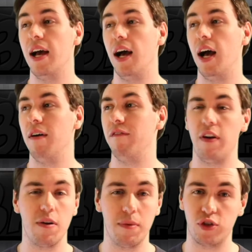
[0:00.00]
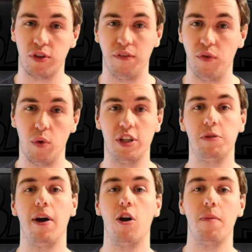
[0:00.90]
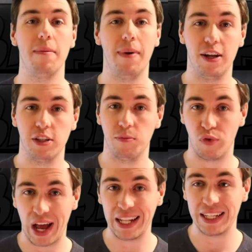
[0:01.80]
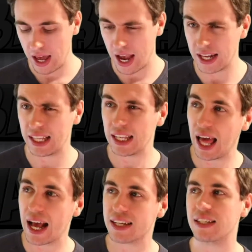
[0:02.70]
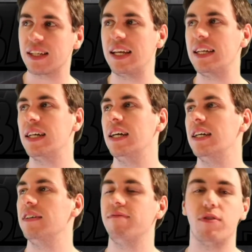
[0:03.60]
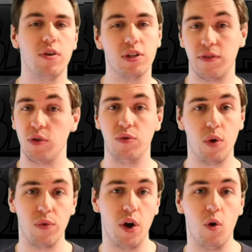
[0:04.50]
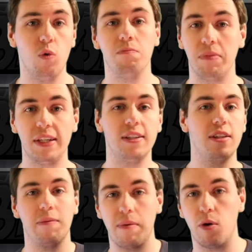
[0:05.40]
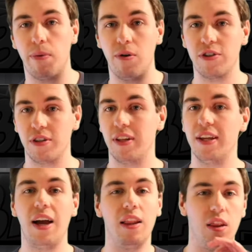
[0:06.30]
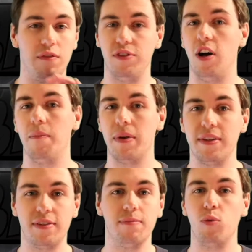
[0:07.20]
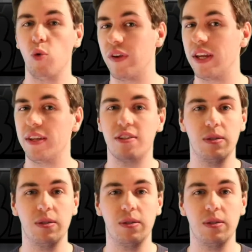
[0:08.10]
Very much looking forward to Spider-Man Miles Morales. And then lastly, for those of you who don't know me a little bit more personally, I love zombies, movies,